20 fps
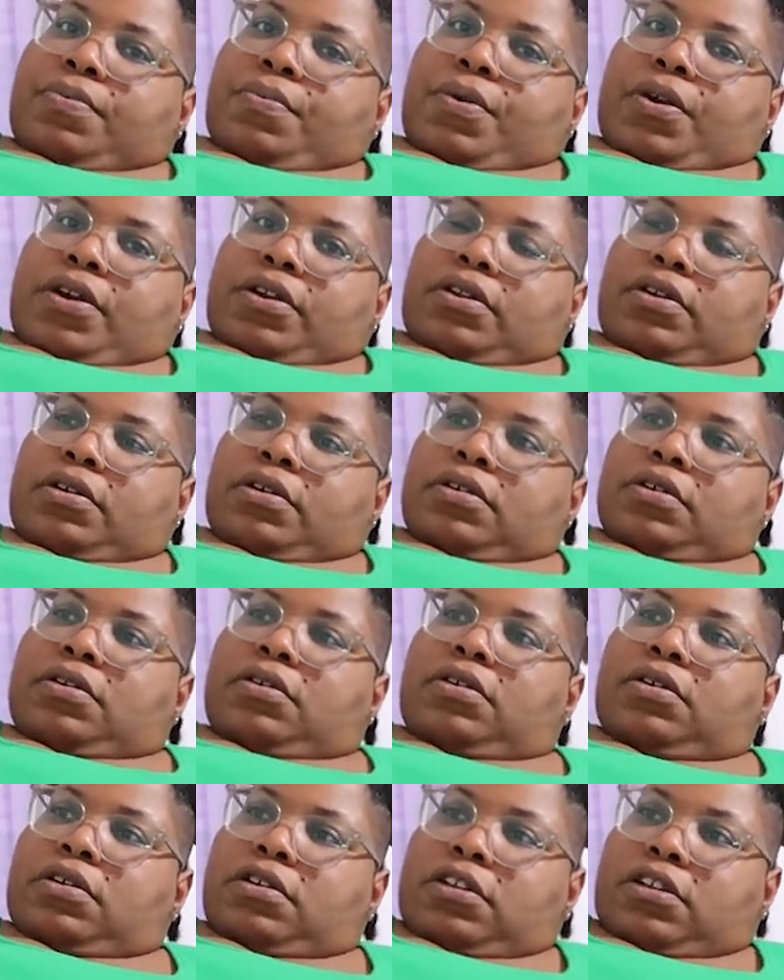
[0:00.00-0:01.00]

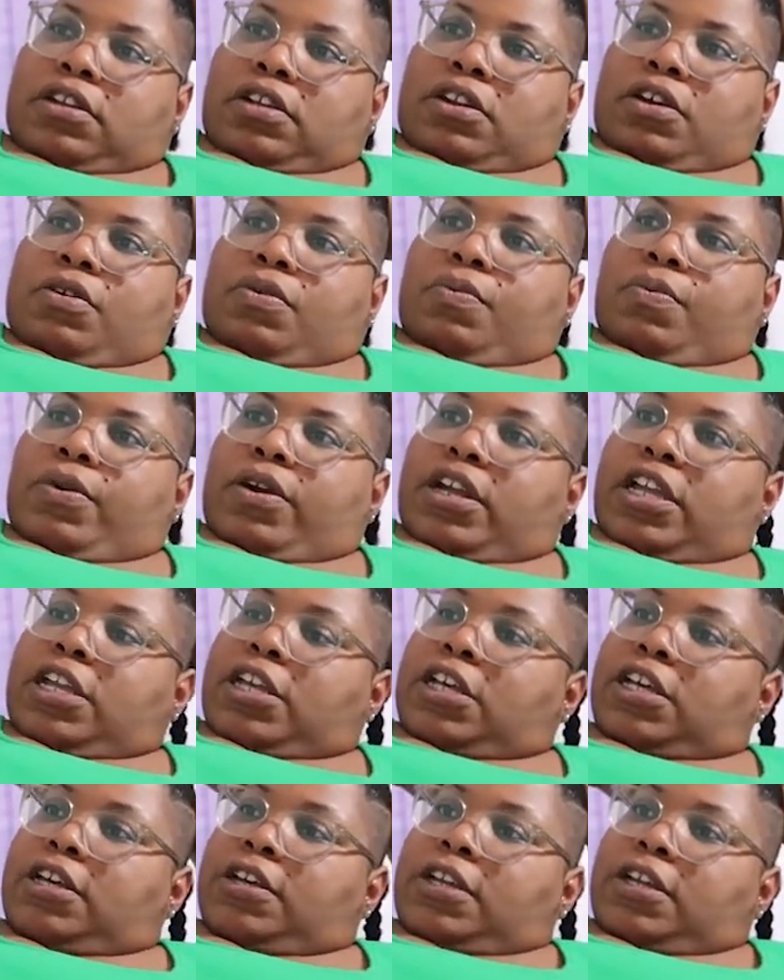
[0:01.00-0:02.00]
where
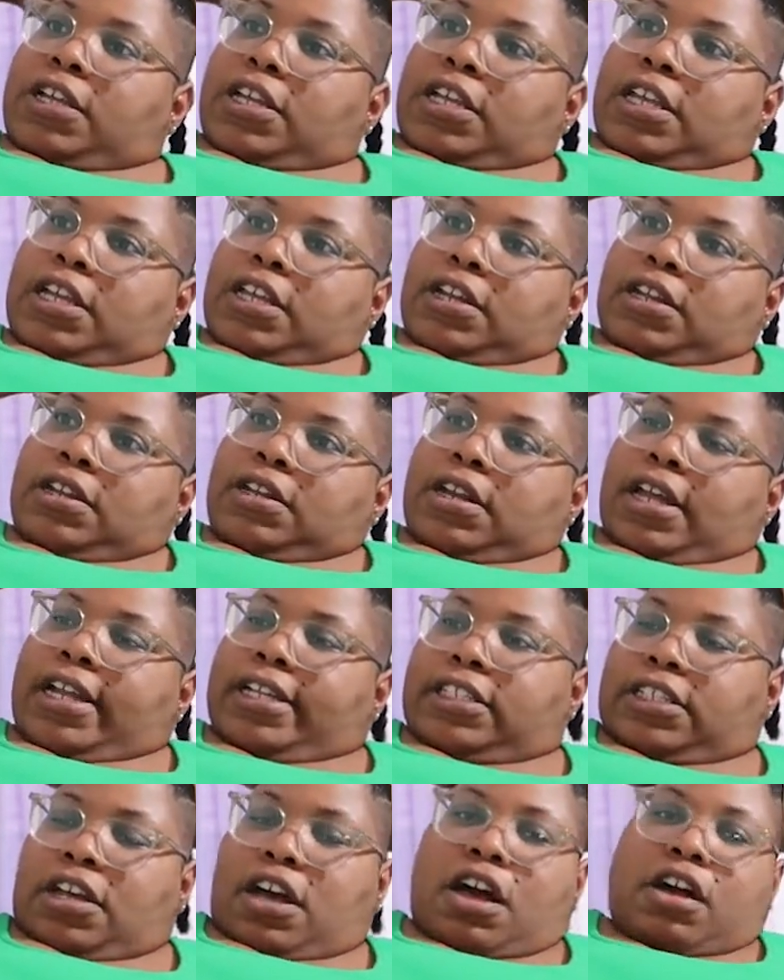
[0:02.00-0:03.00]
he could get a
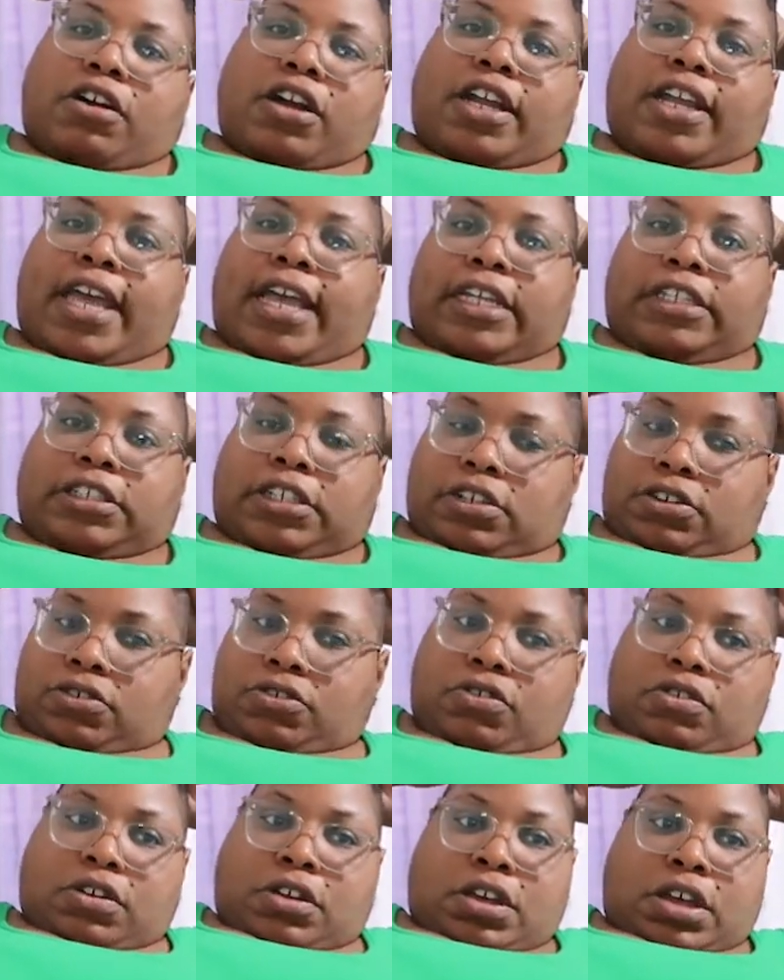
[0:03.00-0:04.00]
nice congregation,
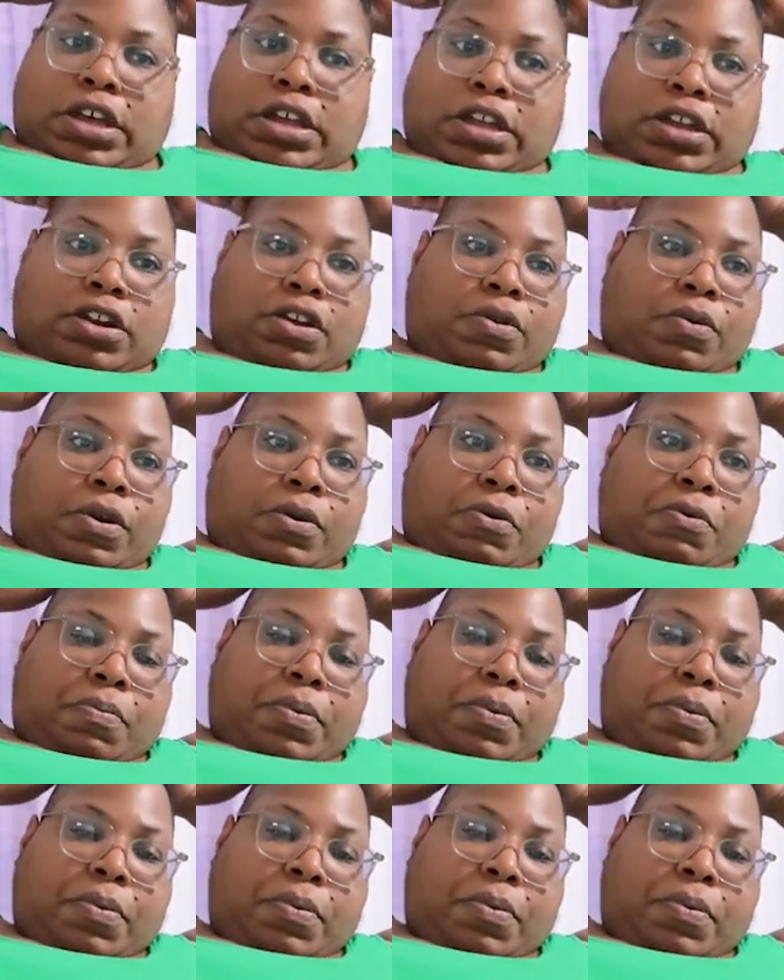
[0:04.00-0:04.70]
or, you know, where